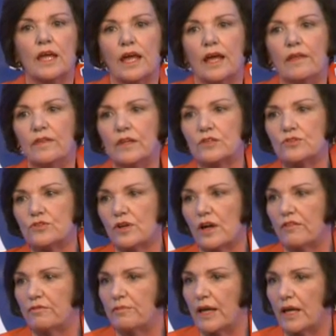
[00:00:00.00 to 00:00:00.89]
and then
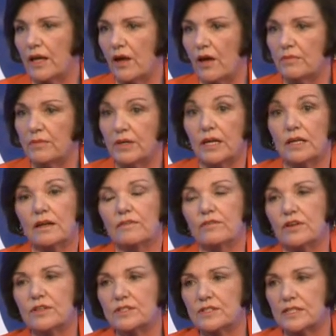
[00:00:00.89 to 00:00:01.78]
drive back home again. I've
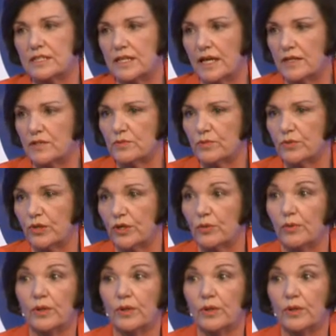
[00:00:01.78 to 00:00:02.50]
lost a day's work.